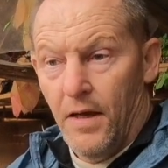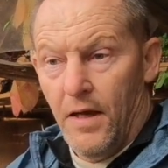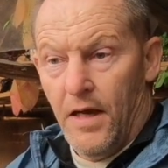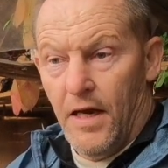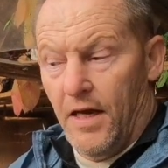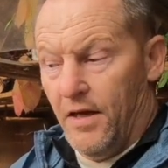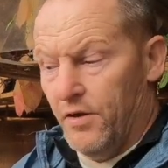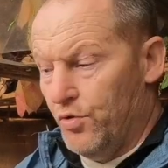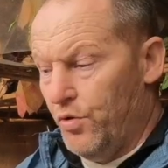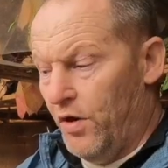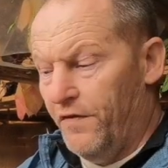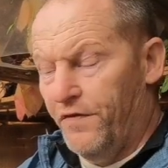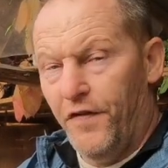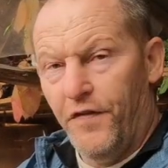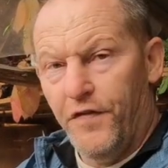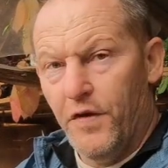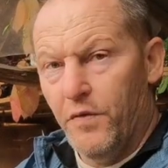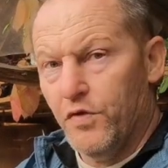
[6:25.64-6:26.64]

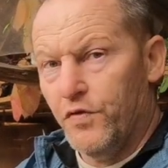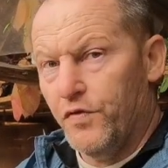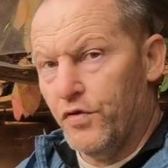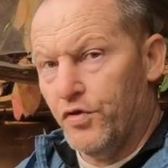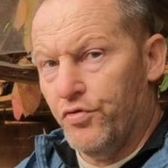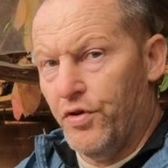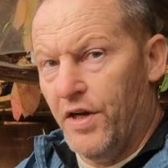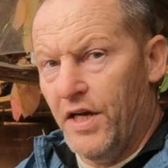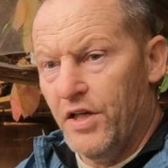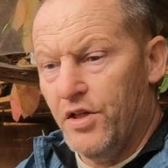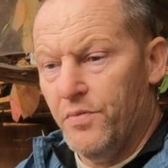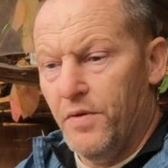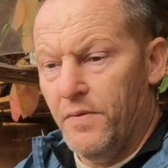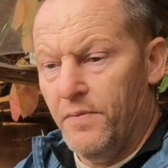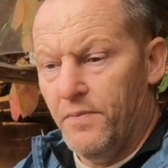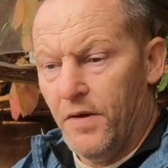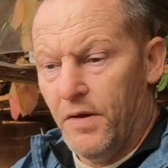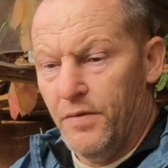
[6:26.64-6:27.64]
1250 was for
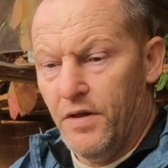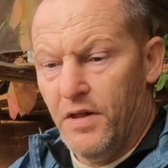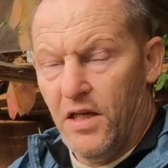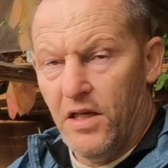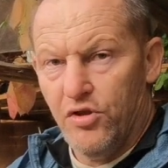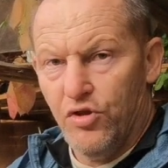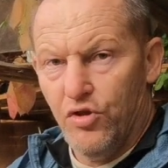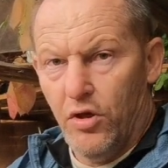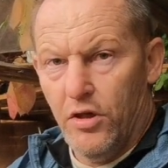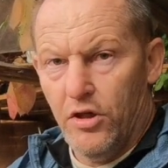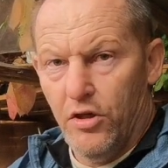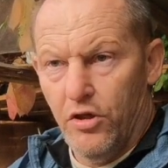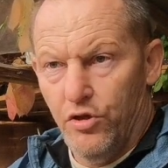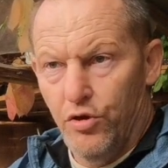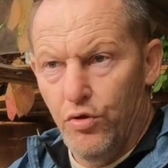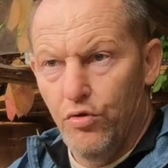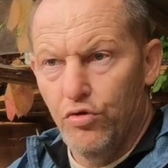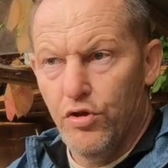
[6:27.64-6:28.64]
tradesmen. I mean, that's not a
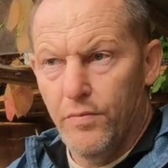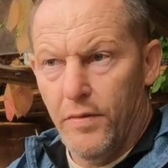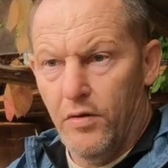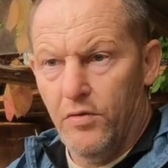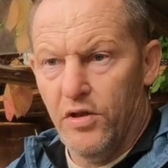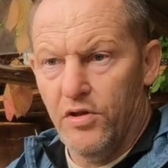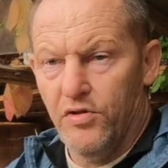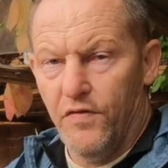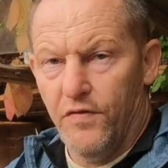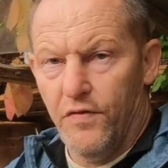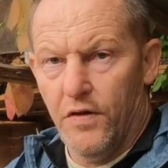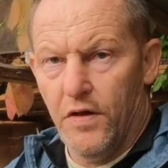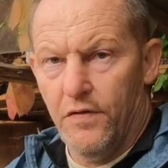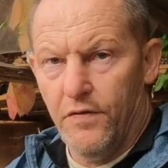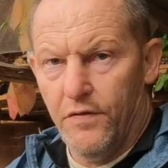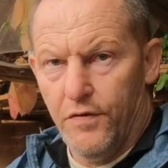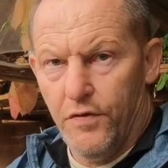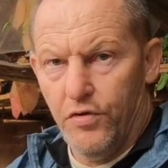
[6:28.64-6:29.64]
huge amount
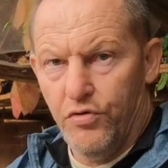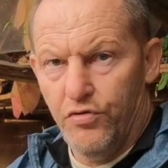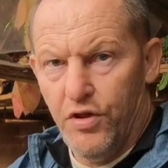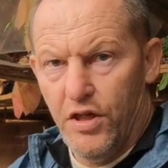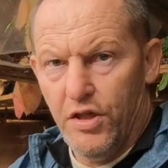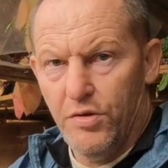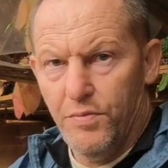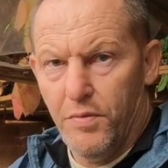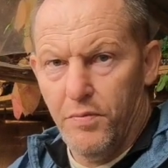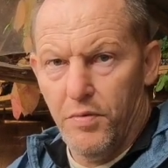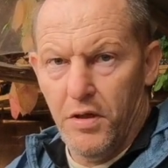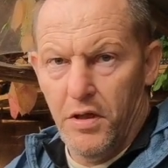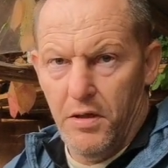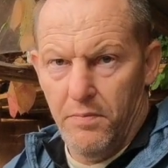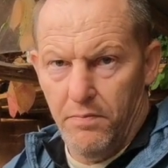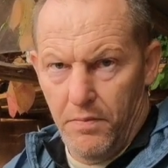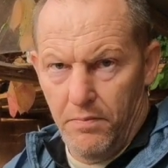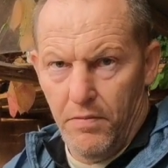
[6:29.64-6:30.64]
for a tradesman, but
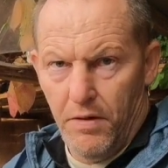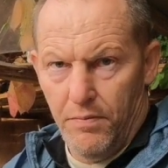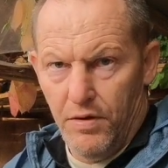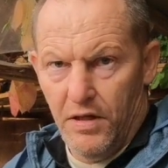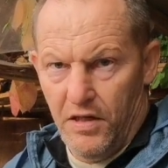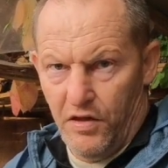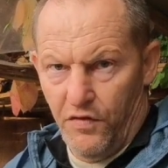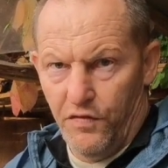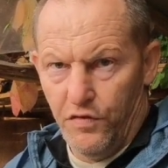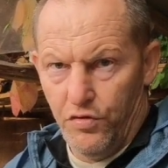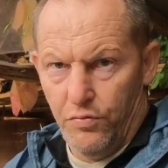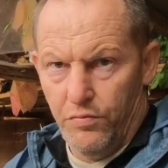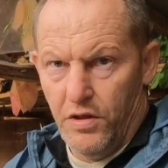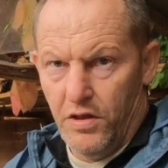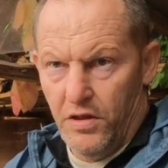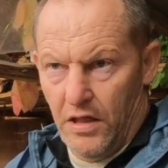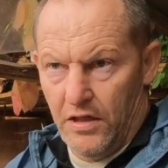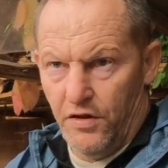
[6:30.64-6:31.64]
it maybe is for
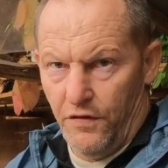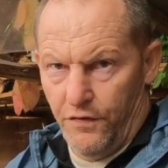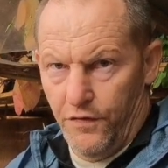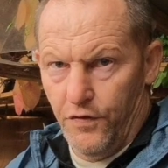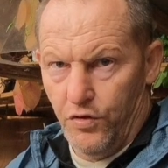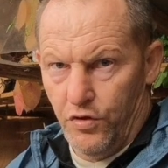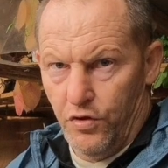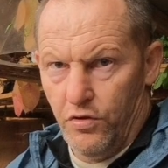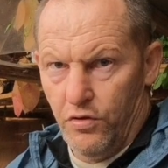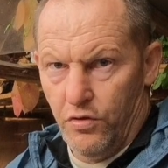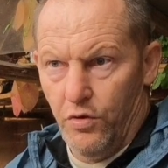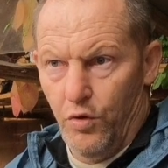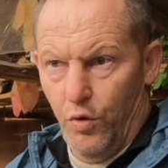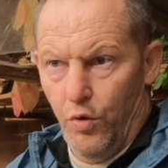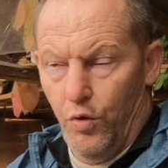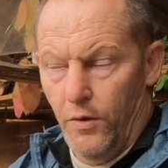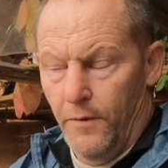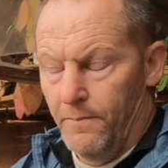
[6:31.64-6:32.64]
somebody to has a first
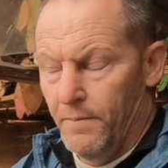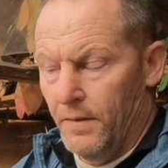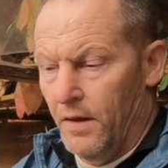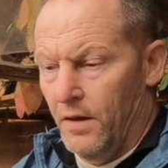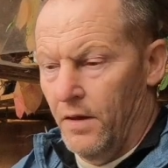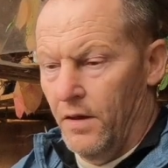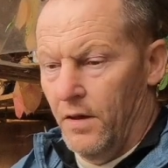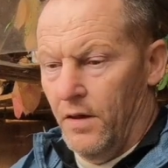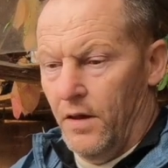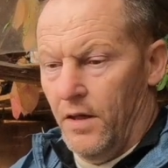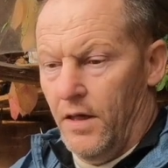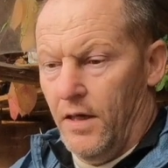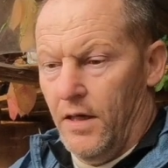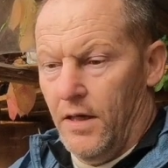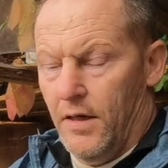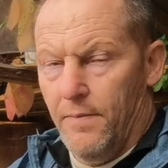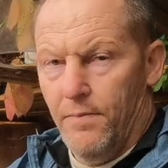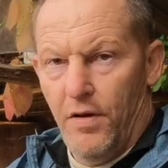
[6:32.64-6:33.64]
go.
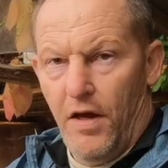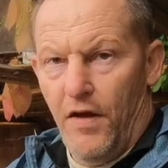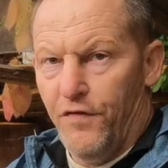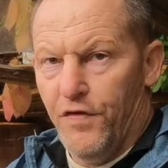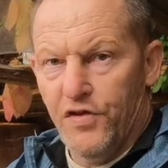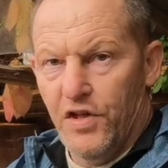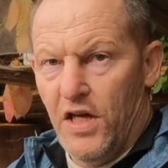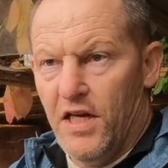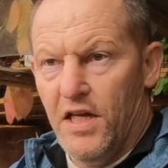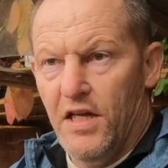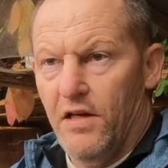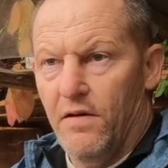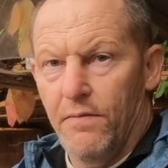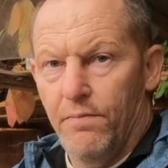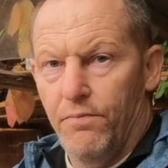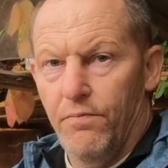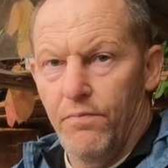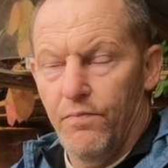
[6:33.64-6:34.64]
If there's any
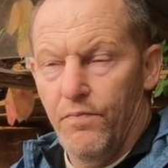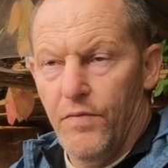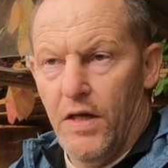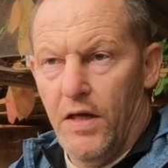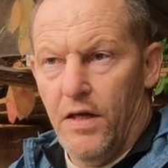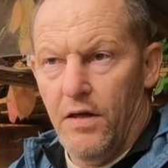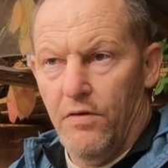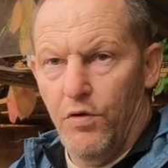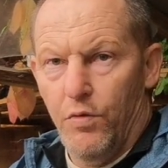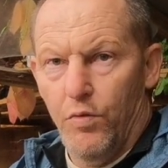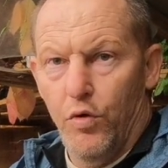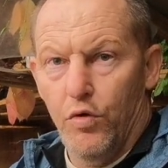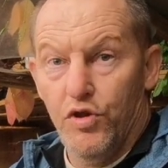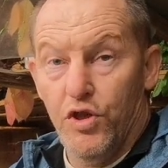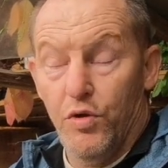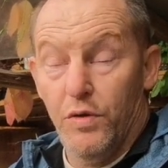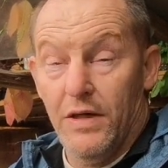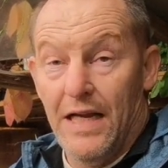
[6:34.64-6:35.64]

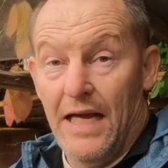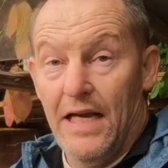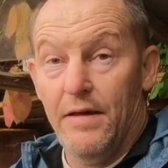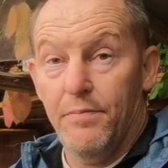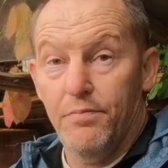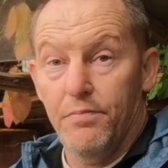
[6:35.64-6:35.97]
rewards you would like,